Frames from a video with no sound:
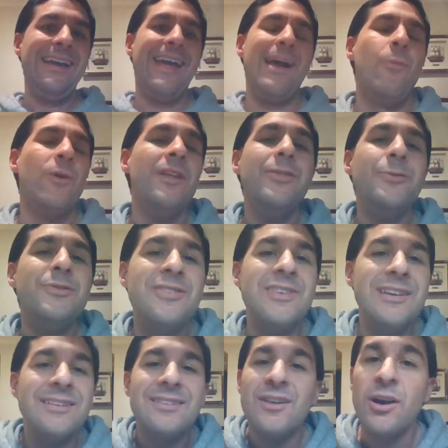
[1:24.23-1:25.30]
And one of those
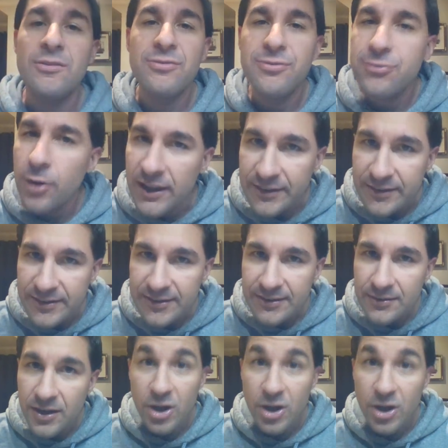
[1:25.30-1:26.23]
things are fronts.